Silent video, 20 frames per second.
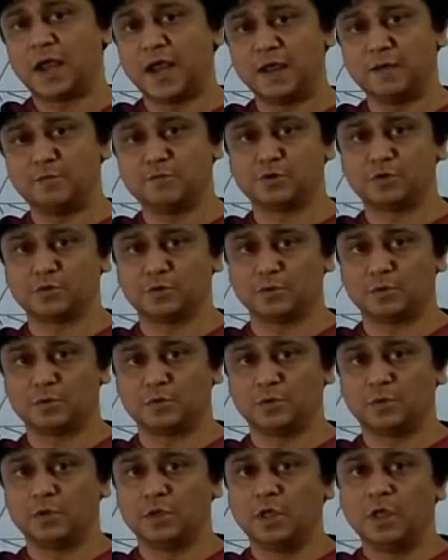M2.
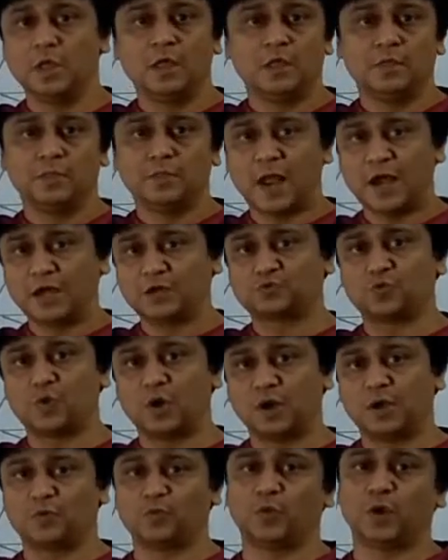That's
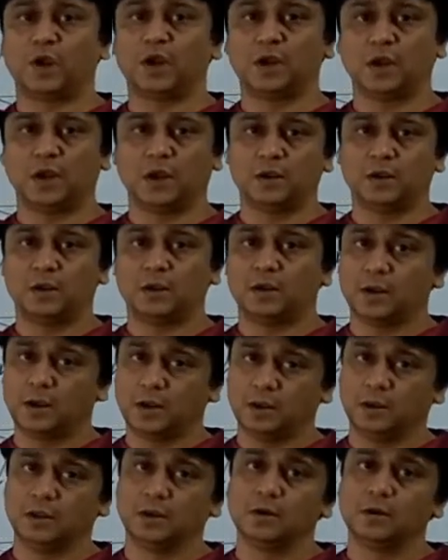what we did
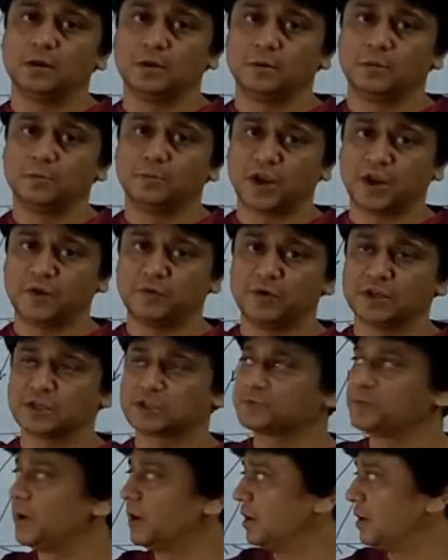in the
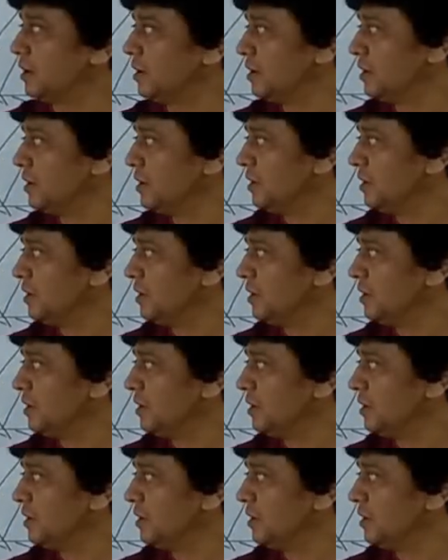previous part.